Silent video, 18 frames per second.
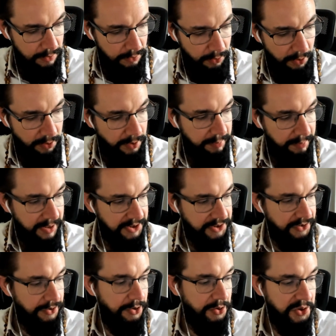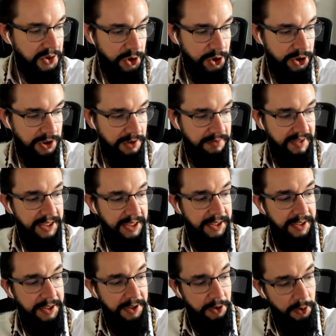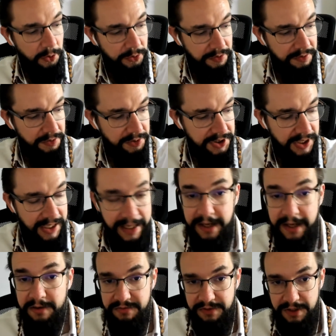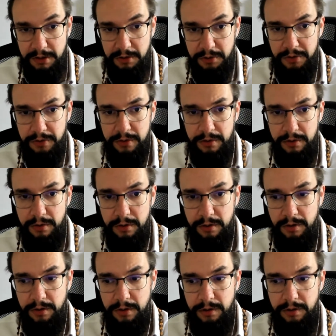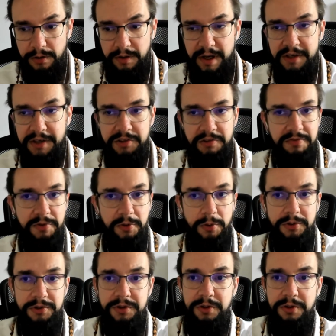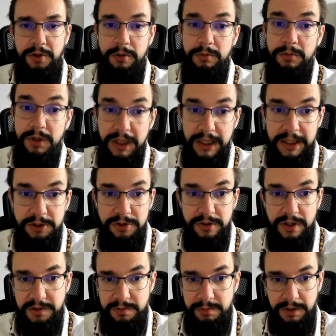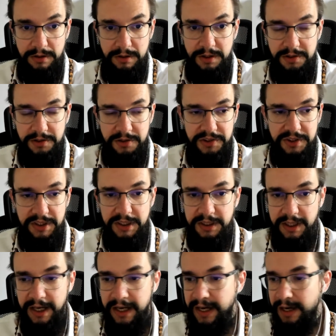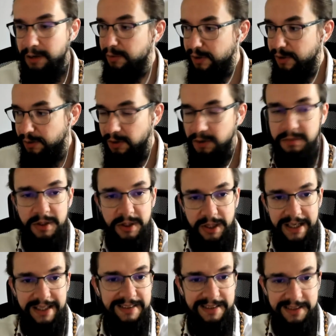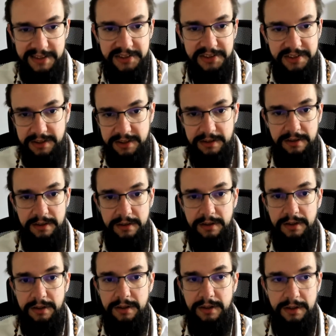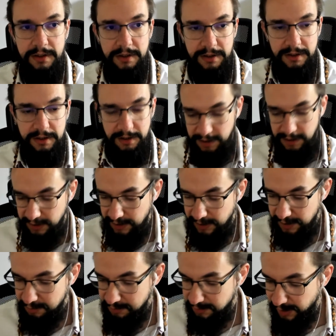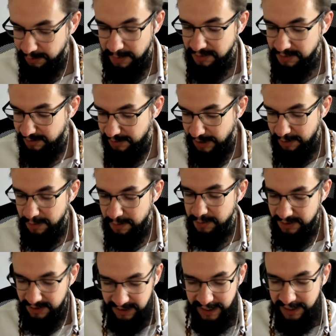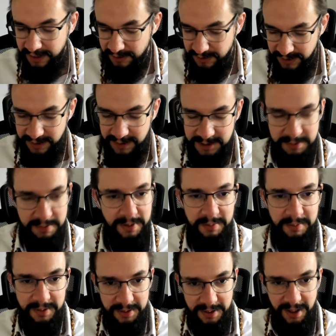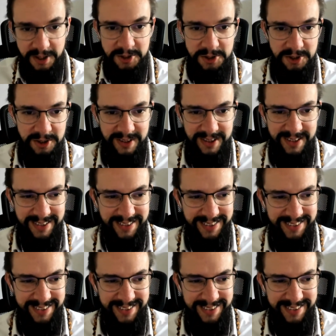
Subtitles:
of the best usages of AI in code reviews that I have found is to focus on the communication aspect. Is to say, hey, I want to communicate this, but I'm a bit tired and it's probably harsh.